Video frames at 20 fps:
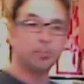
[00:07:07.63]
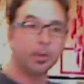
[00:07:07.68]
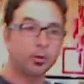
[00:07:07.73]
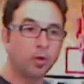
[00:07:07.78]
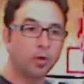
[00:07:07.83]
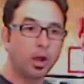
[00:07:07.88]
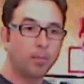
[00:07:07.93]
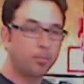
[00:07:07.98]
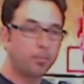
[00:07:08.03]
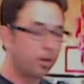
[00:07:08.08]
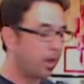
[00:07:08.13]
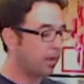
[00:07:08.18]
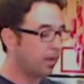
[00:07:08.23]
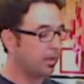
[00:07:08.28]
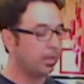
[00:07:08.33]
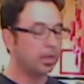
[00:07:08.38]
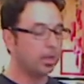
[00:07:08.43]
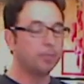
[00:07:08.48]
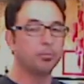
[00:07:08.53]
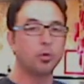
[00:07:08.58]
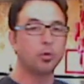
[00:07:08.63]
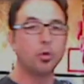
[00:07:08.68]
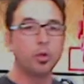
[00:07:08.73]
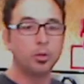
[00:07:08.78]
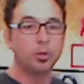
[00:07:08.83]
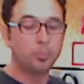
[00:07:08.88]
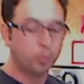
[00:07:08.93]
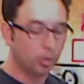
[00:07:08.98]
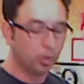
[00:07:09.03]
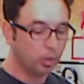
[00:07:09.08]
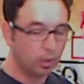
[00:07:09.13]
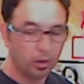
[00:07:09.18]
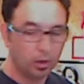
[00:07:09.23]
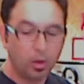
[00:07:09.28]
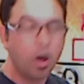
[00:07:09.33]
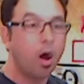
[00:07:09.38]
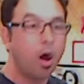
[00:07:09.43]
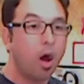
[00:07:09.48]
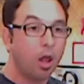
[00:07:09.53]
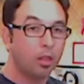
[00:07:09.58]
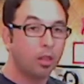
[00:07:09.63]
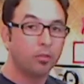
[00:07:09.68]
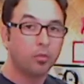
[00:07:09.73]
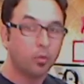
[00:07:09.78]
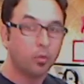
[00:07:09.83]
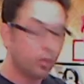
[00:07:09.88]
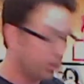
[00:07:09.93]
my crock pot and I'm going to put a little olive